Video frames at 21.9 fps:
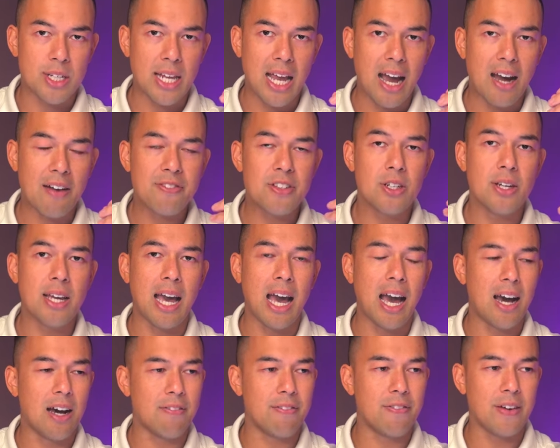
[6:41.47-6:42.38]
You have to
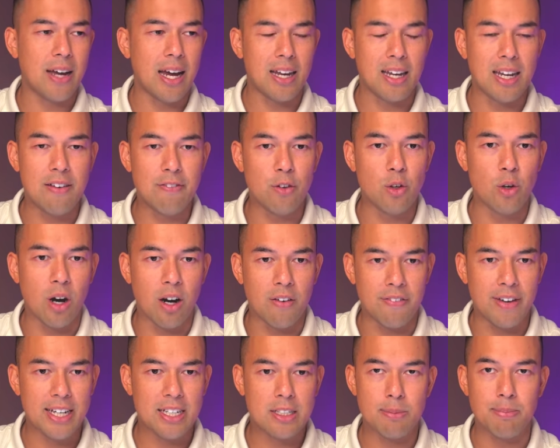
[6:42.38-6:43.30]
have a level
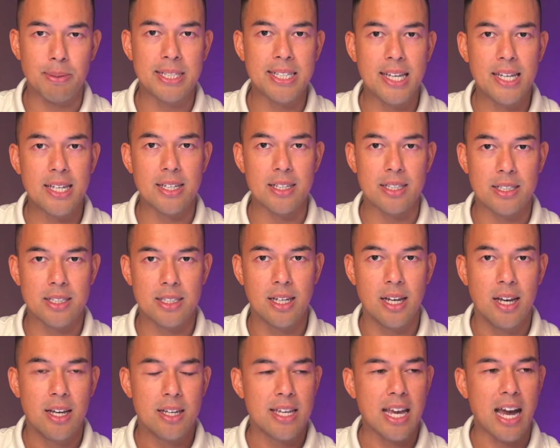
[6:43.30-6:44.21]
of expertise.
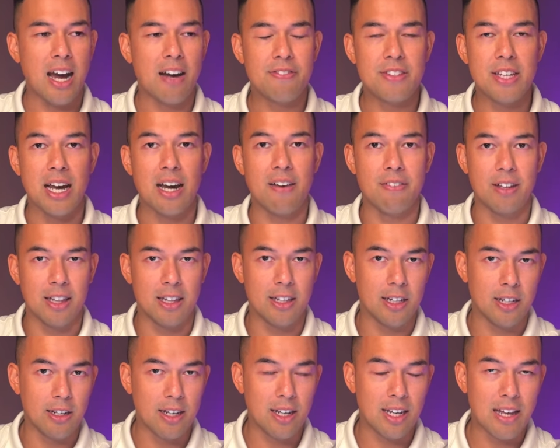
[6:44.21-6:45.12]
You have to have a
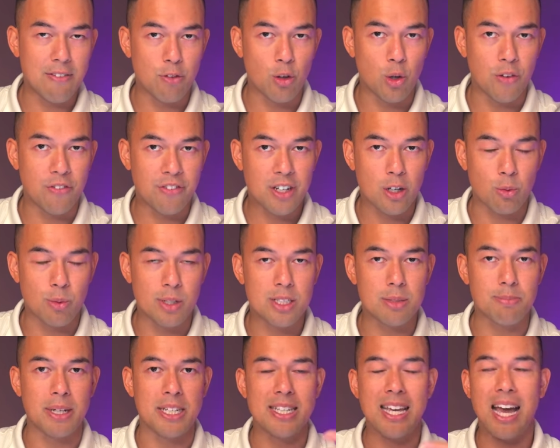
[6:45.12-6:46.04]
le level of
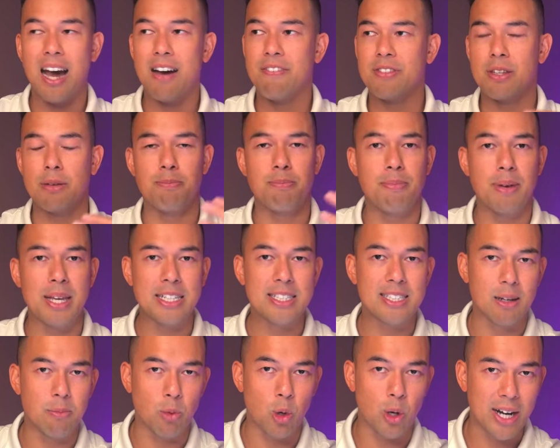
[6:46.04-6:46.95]
charisma. You have to be
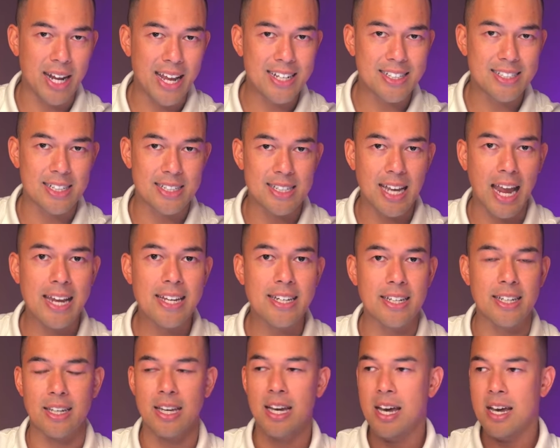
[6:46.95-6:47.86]
somewhat
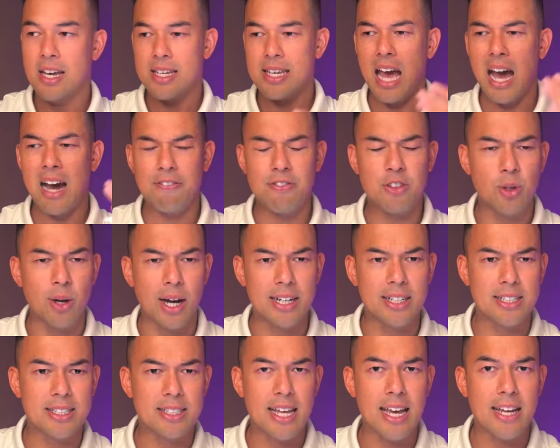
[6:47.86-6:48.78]
entertaining. You have to
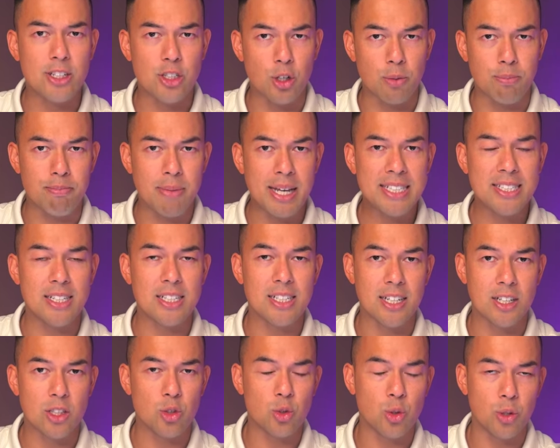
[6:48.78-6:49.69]
understand your
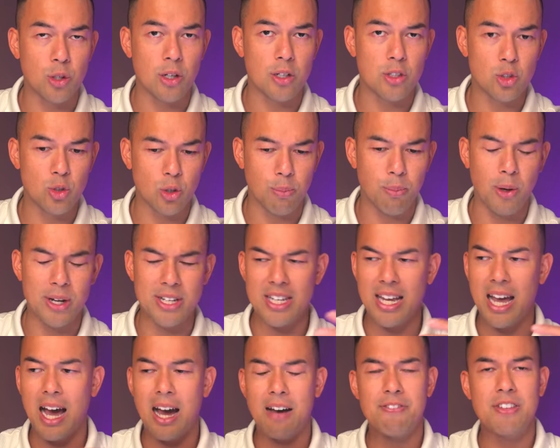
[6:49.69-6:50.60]
messaging to a, to a point.
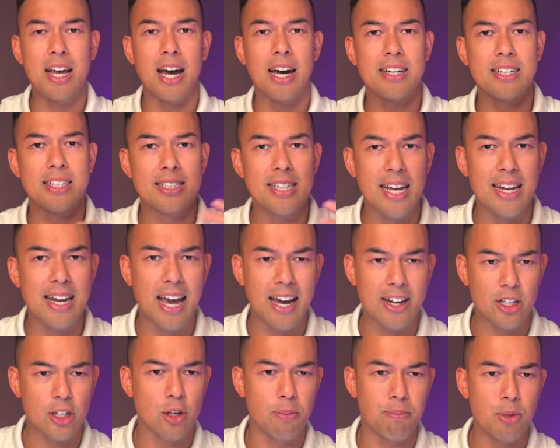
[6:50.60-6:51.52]
You have to understand how
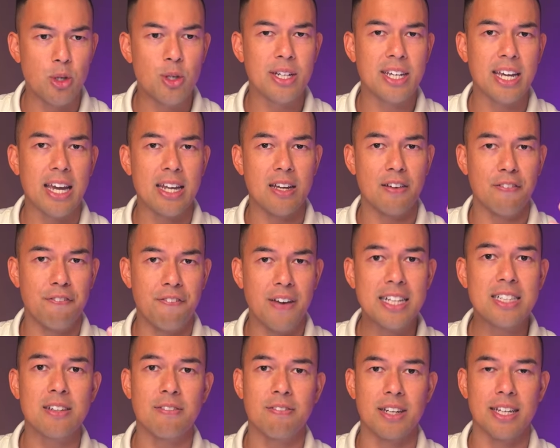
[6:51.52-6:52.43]
to communicate
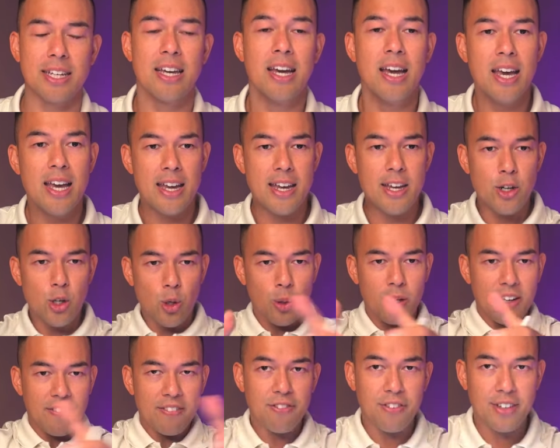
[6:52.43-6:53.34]
effectively in
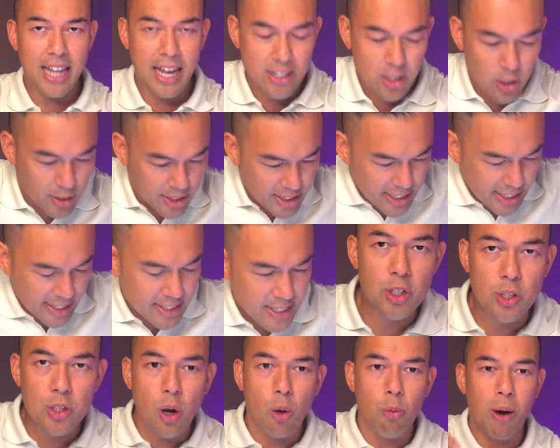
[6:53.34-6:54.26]
order for that content
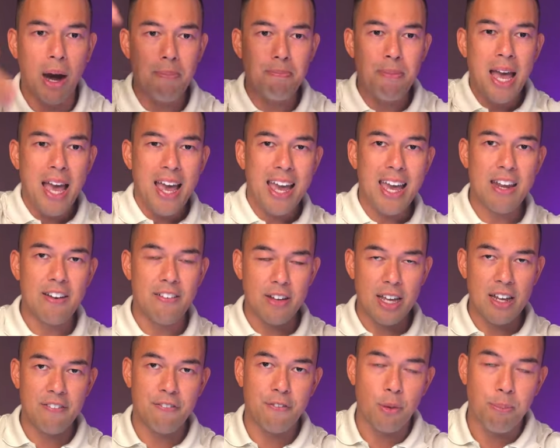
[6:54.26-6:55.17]
to go up
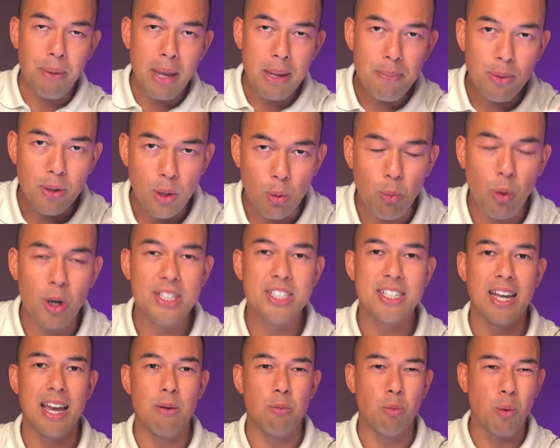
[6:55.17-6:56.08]
and, and for people to
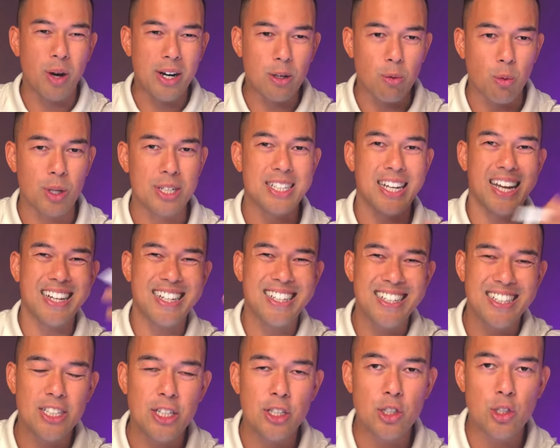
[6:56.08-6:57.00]
watch it and want to watch it and
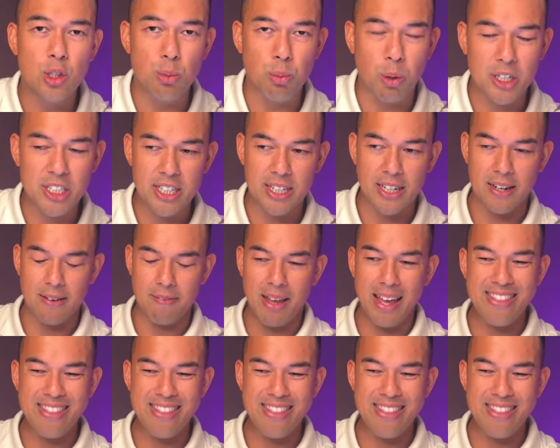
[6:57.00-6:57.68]
continue watching it.